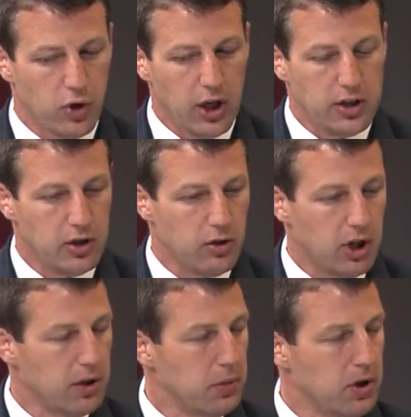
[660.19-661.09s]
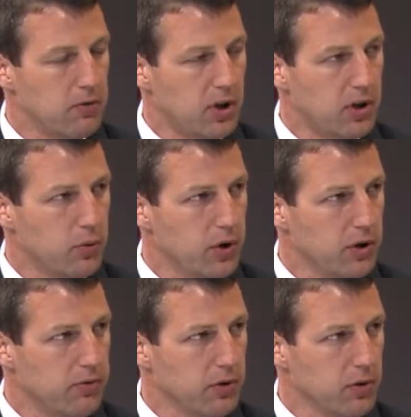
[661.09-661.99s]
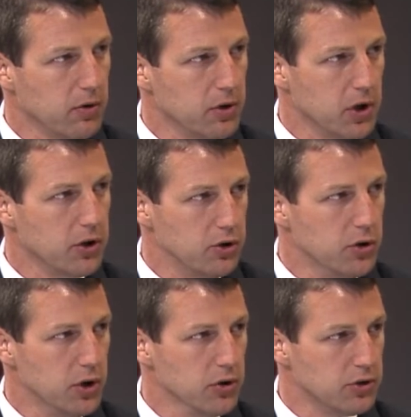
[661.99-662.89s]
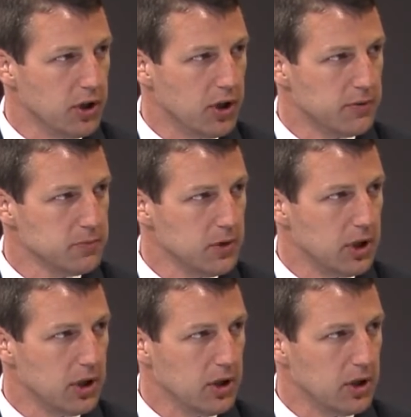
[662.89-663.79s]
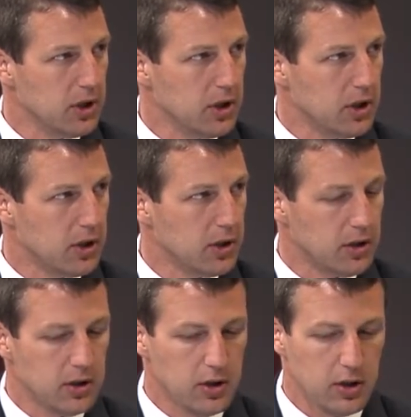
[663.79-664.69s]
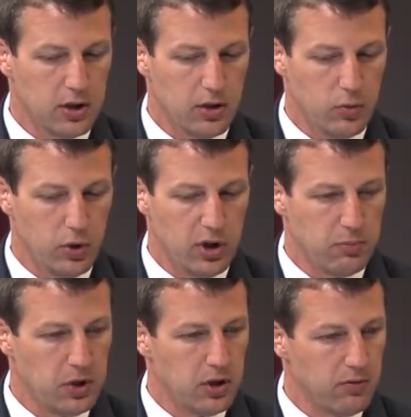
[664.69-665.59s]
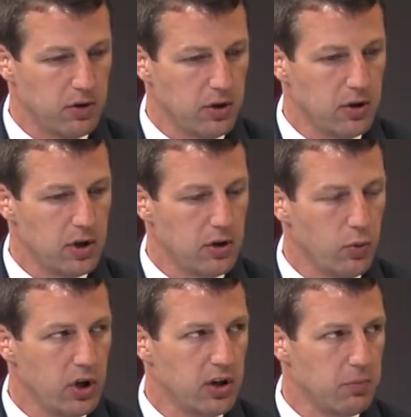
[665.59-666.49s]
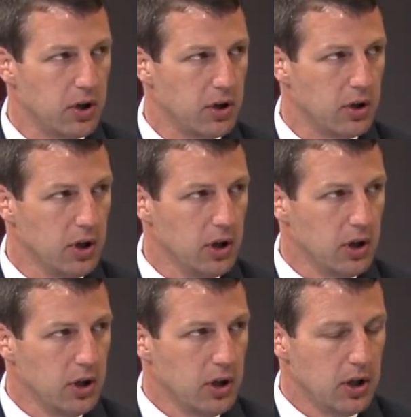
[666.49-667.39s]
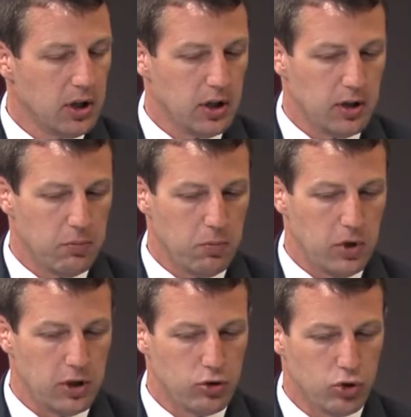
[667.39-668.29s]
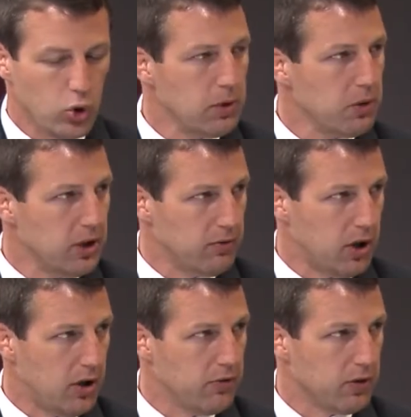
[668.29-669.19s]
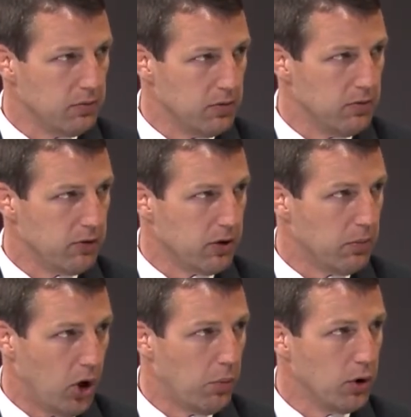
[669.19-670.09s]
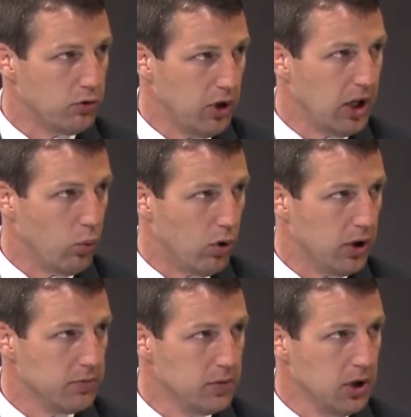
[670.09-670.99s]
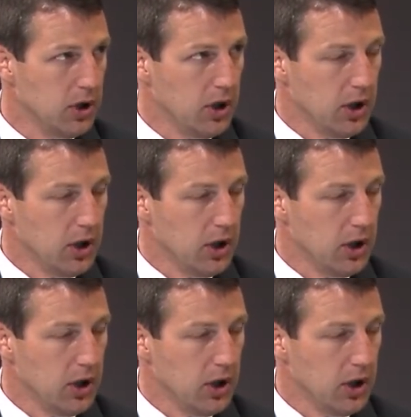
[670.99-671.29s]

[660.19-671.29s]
trade deal I have been involved with for nearly two years now, mm-hmm. and uh, we have been we have been um, extremely involved from, from almost day one. Mm-hmm.